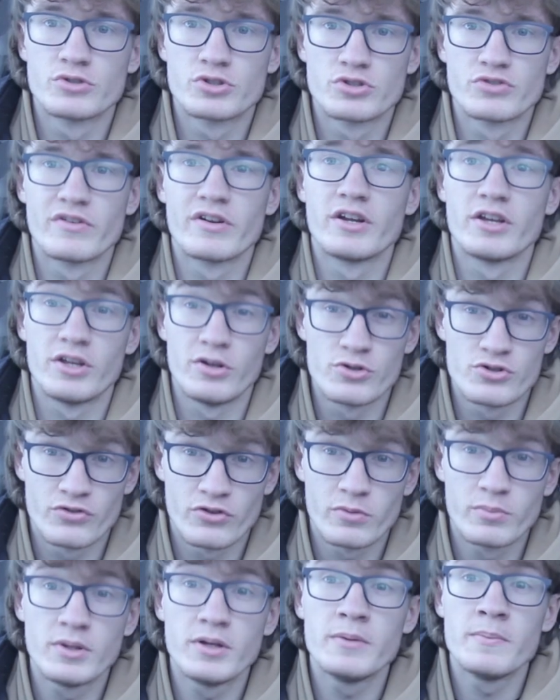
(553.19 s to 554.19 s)
which is very huge
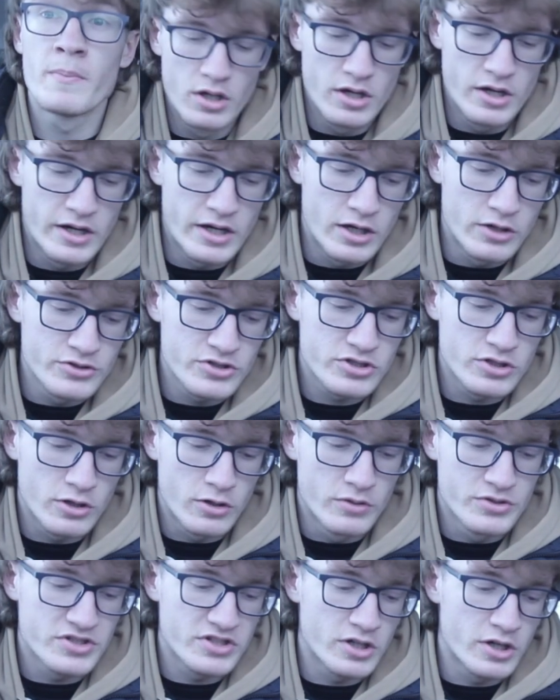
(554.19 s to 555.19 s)
for me. Also
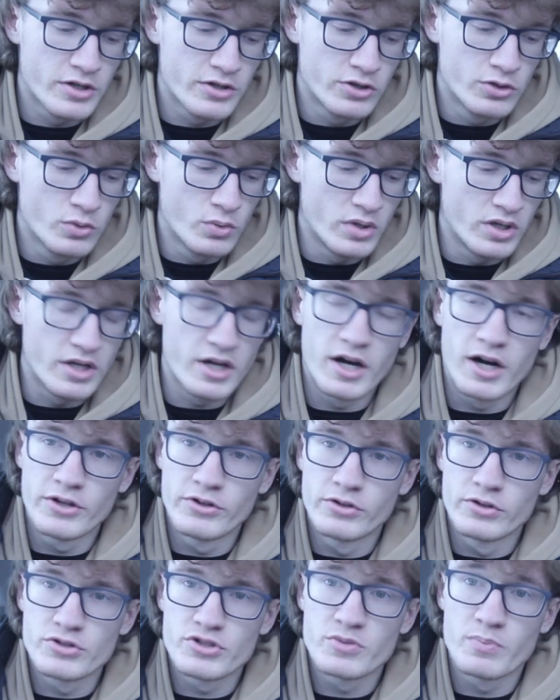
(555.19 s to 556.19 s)
started doing
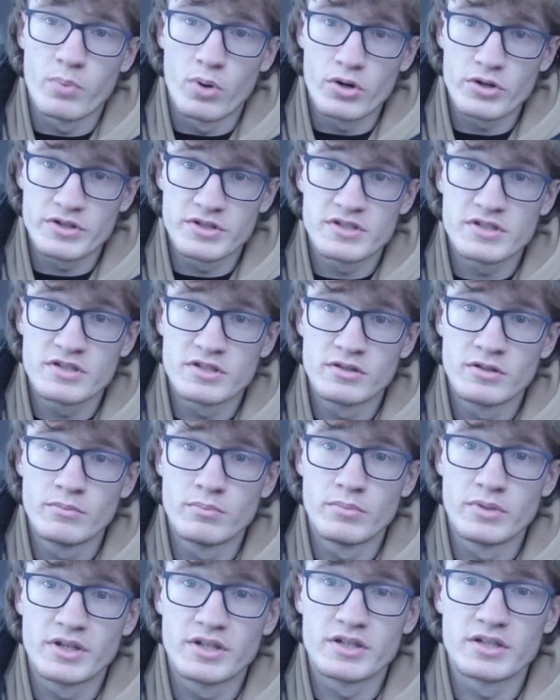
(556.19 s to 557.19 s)
other sports
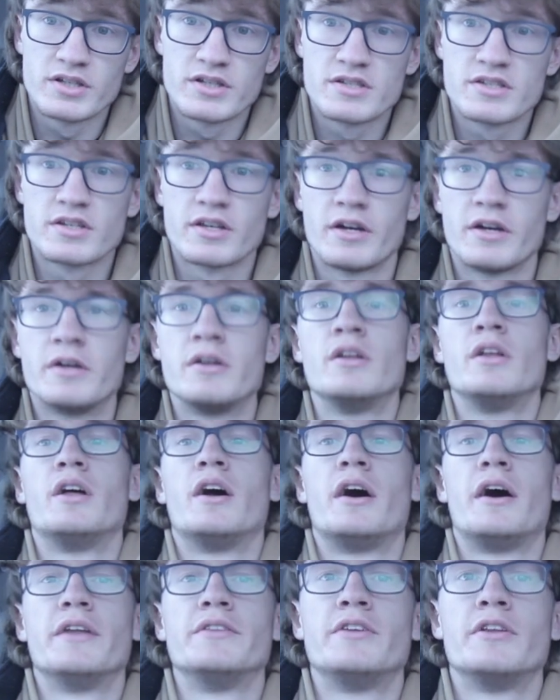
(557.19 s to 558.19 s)
because
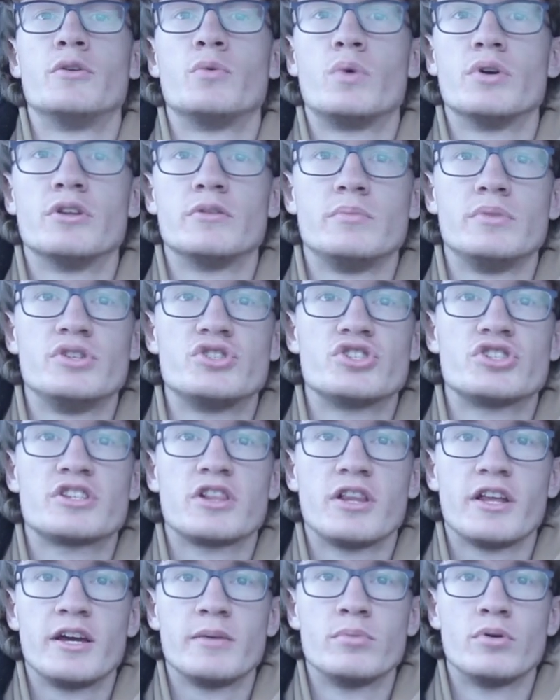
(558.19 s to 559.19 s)
I didn't want to be just
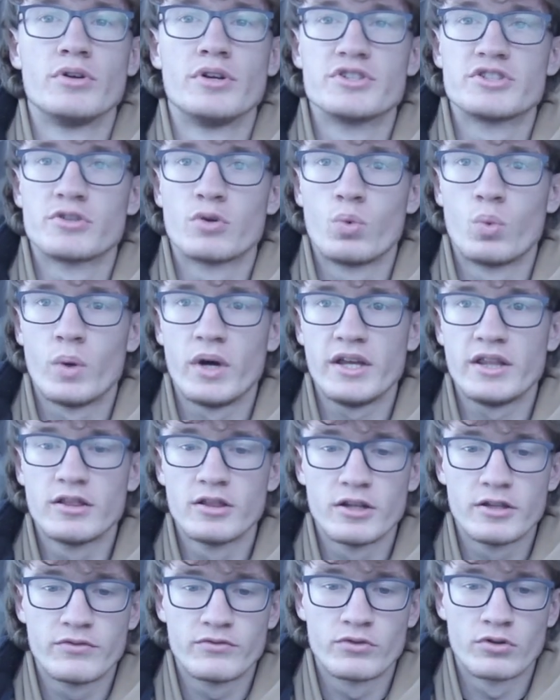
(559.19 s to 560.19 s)
labeled as a
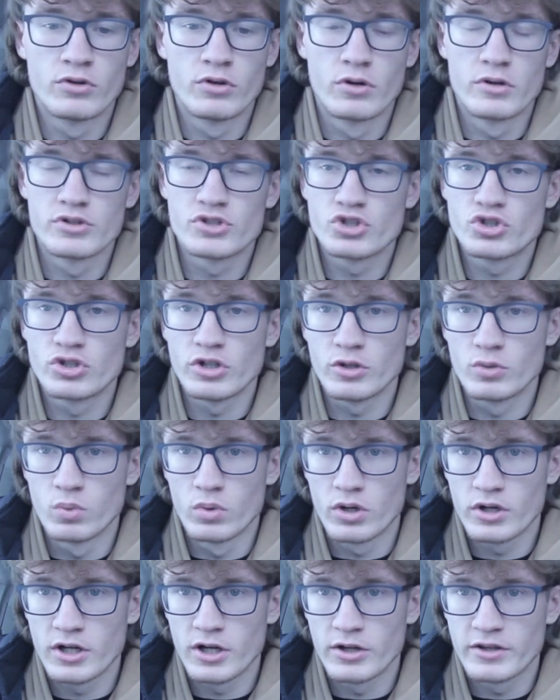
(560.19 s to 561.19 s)
weightlifter or a street
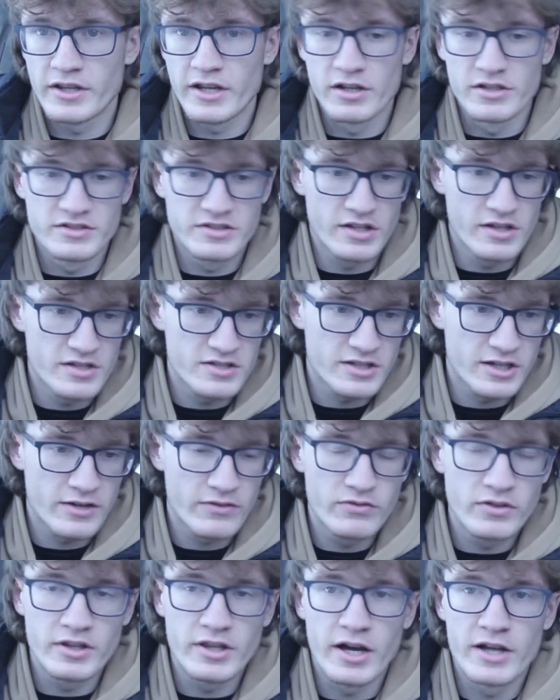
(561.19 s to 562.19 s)
workout calisthenics
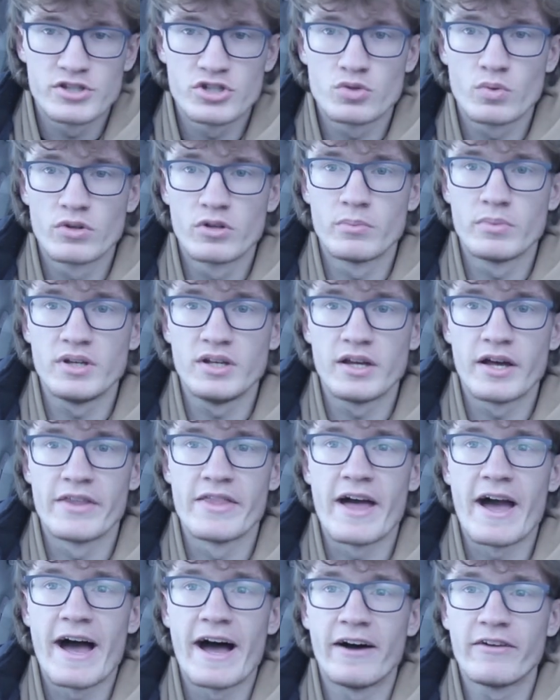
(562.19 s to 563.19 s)
athlete. I just want to be
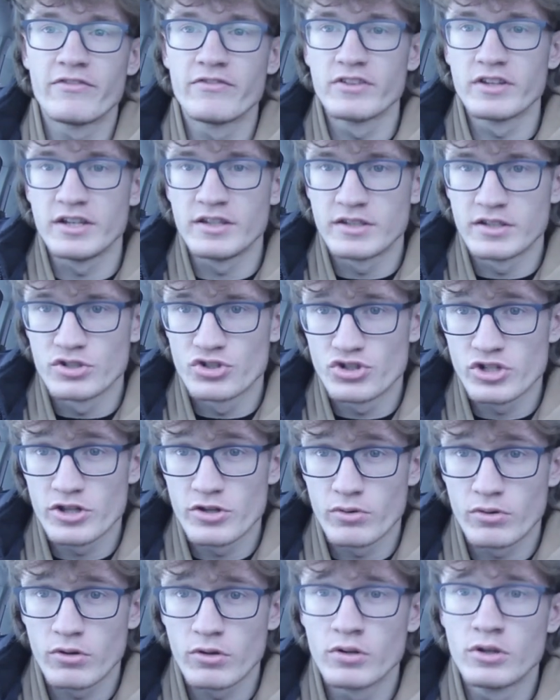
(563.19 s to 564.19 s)
an athlete in
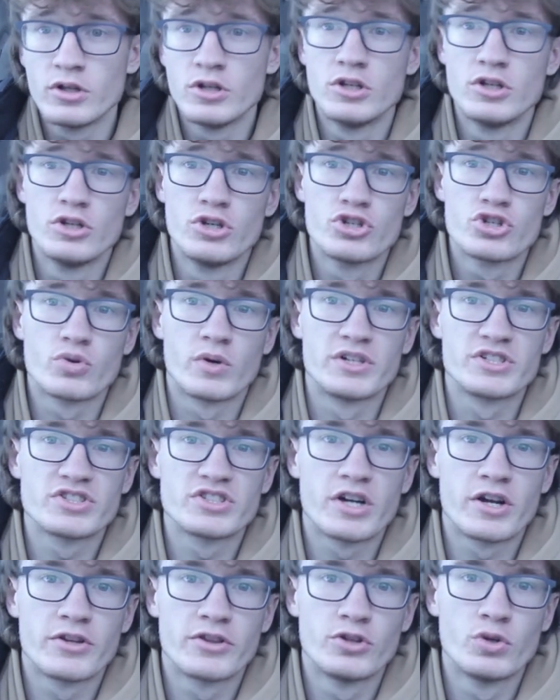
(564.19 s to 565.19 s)
general. So I
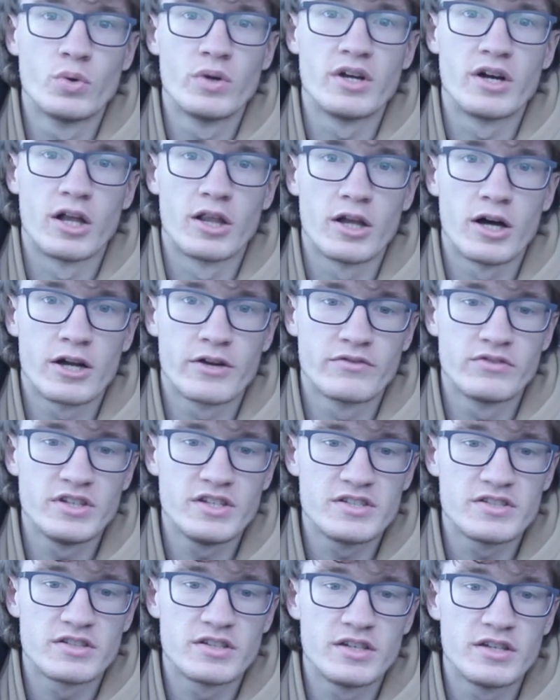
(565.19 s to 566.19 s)
started doing a lot of
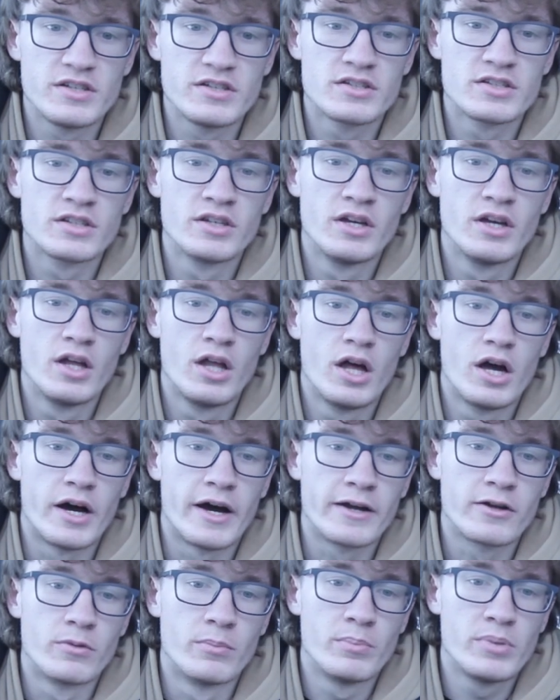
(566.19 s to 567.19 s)
these things.
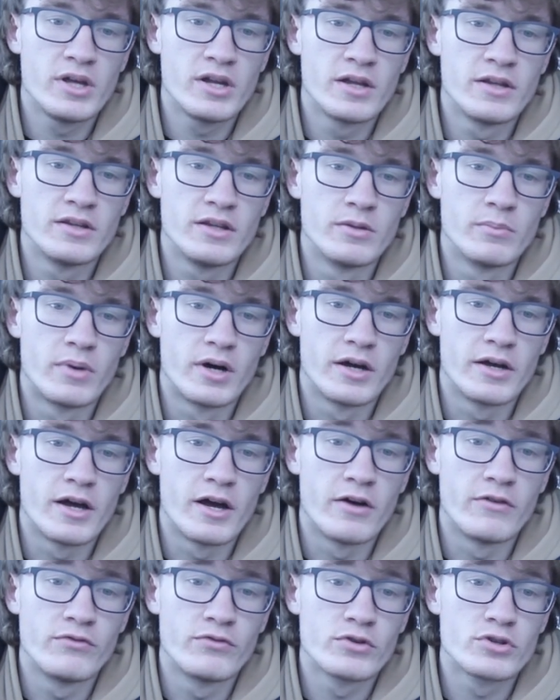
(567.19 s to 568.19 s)
I competed in my
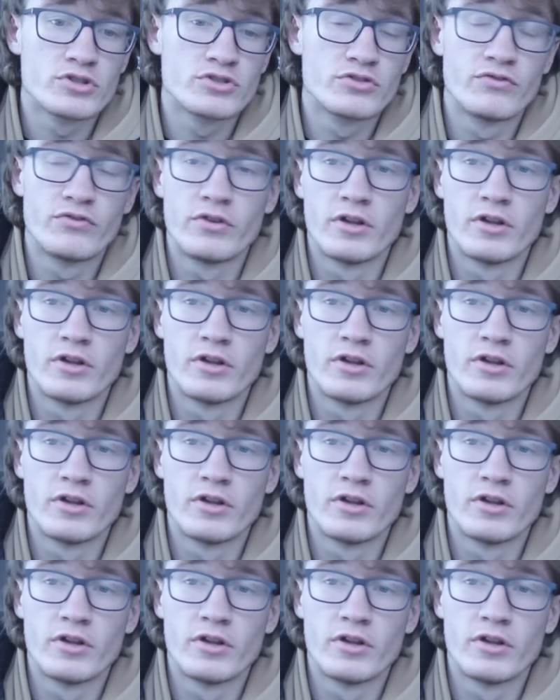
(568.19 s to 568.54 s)
first